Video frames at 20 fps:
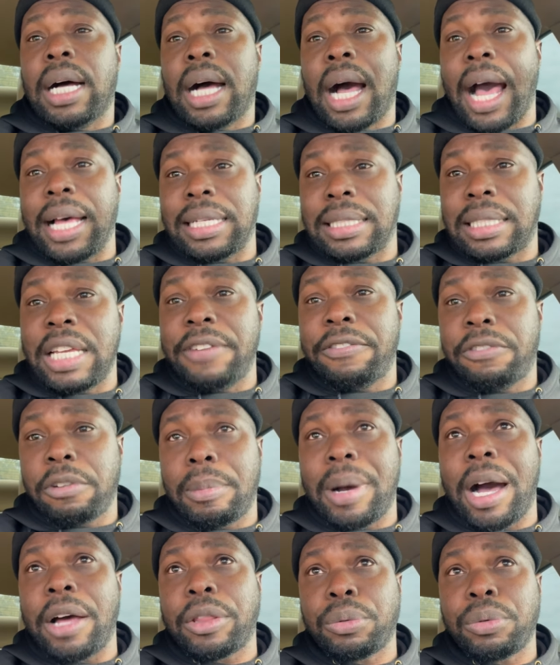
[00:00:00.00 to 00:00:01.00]
I sleep for
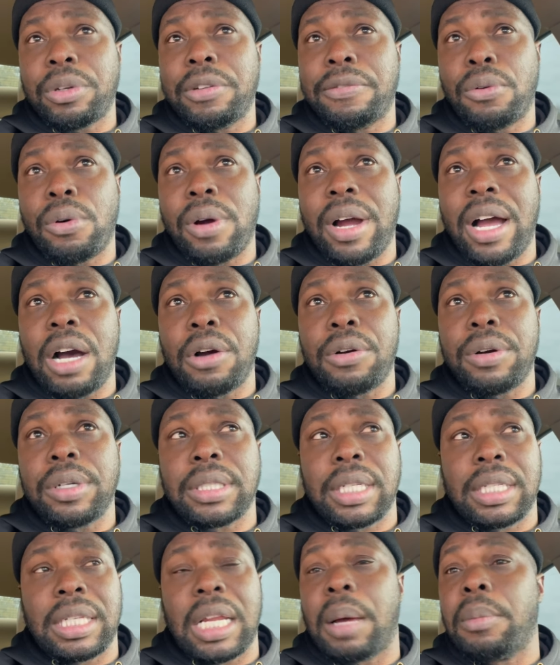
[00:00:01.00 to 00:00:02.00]
about 3-4 hours,
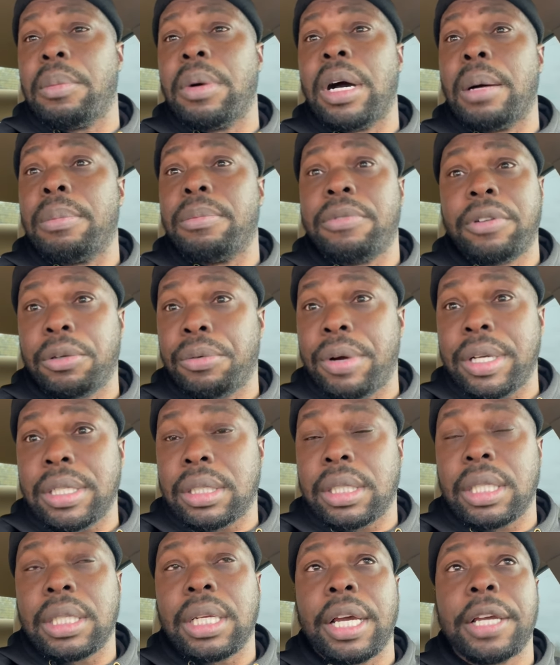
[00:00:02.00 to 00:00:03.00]
and then I'm up for the rest
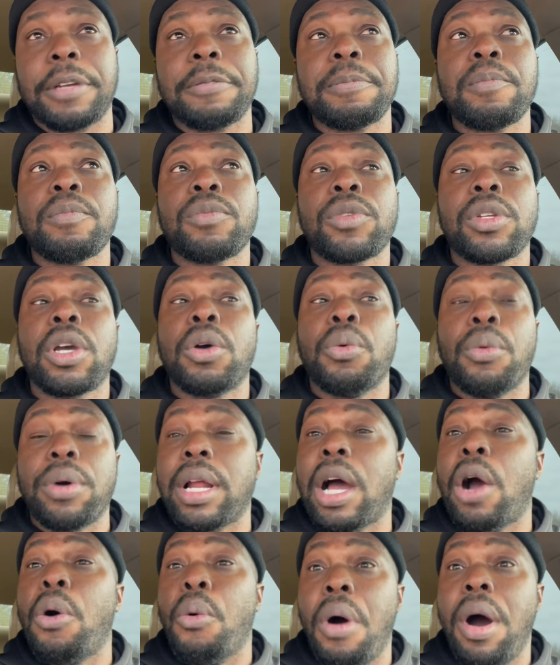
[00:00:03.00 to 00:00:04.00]
of the day. What
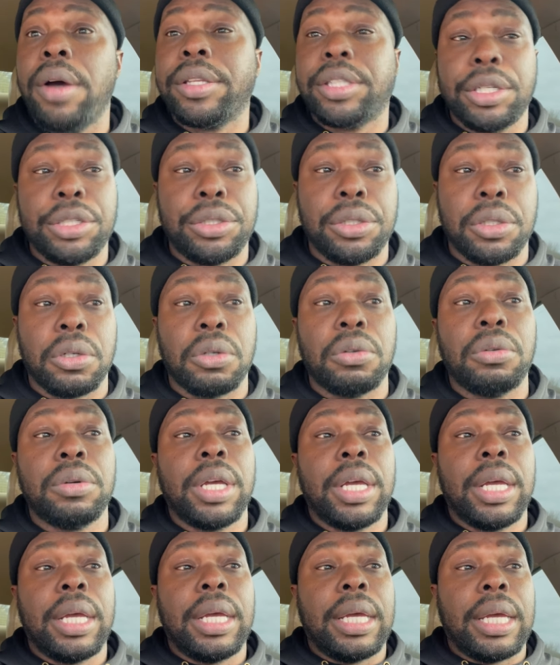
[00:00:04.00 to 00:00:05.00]
I want to do
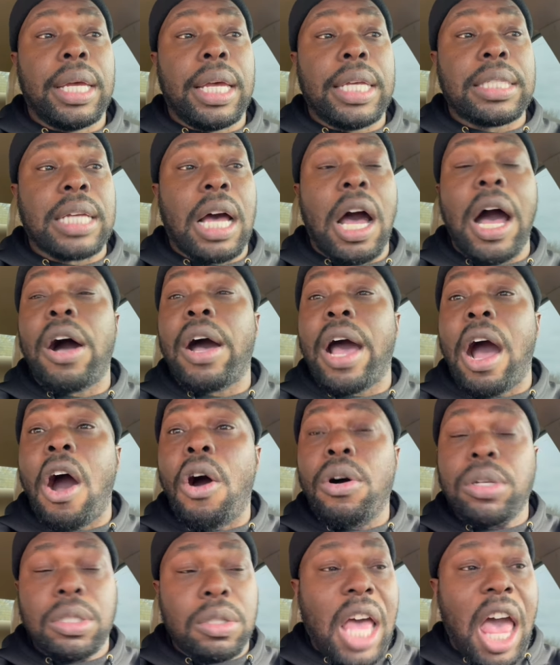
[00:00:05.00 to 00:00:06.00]
is I
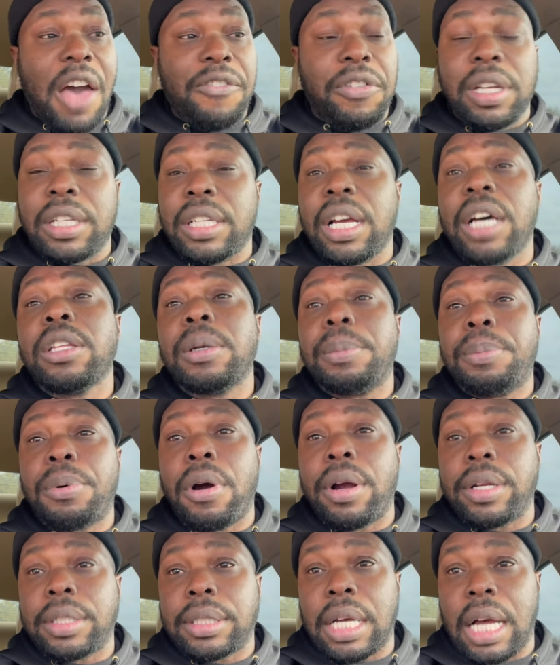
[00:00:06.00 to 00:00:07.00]
also have another
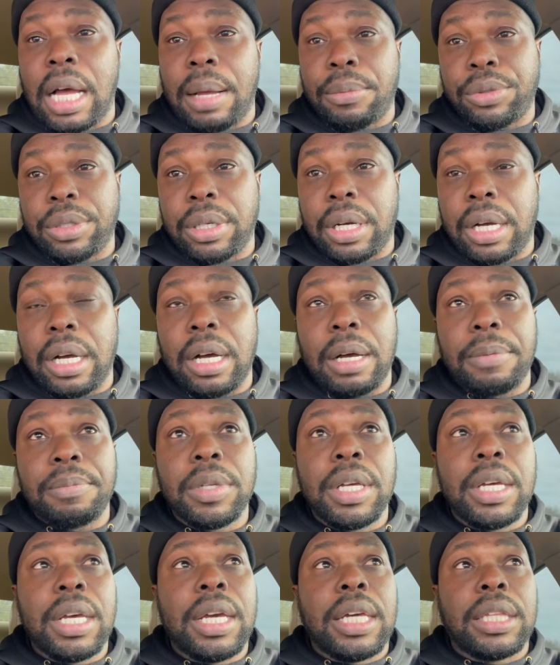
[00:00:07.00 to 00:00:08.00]
part-time job
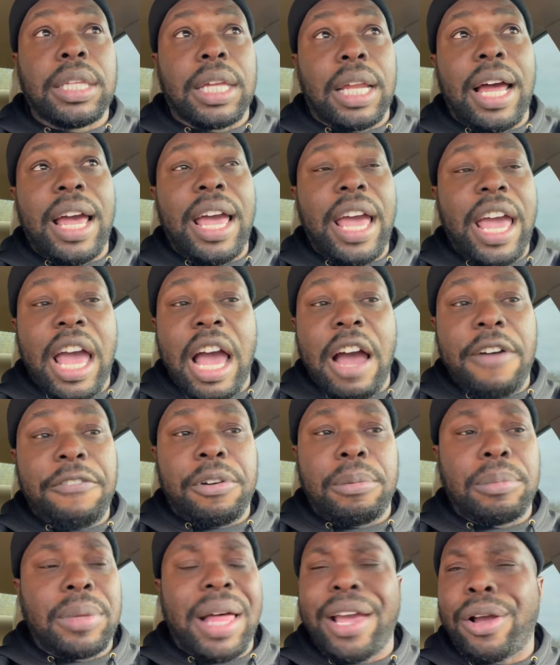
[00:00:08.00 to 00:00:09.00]
that I have
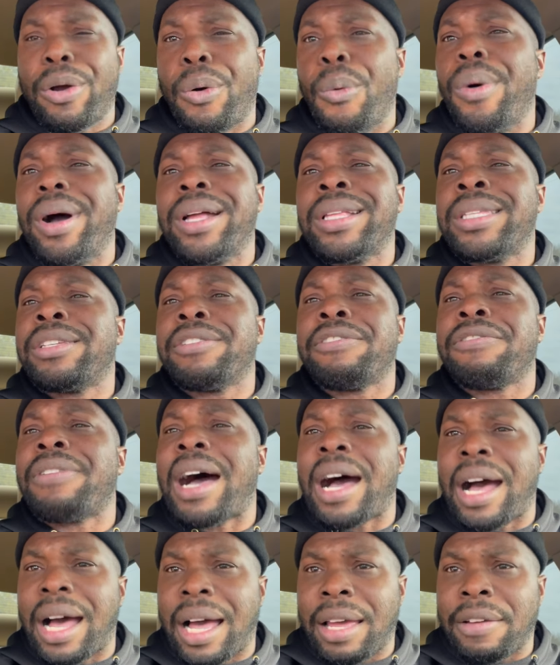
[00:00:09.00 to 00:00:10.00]
from like 1 to
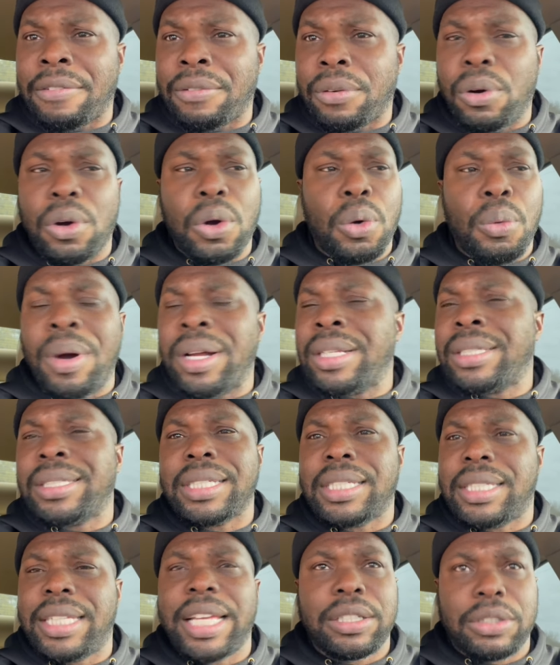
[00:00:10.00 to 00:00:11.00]
5 or 1 to
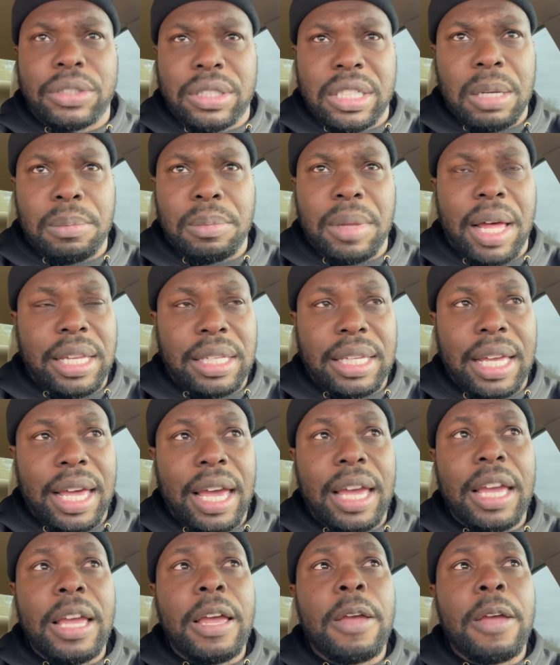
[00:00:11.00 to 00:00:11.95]
6, something like that.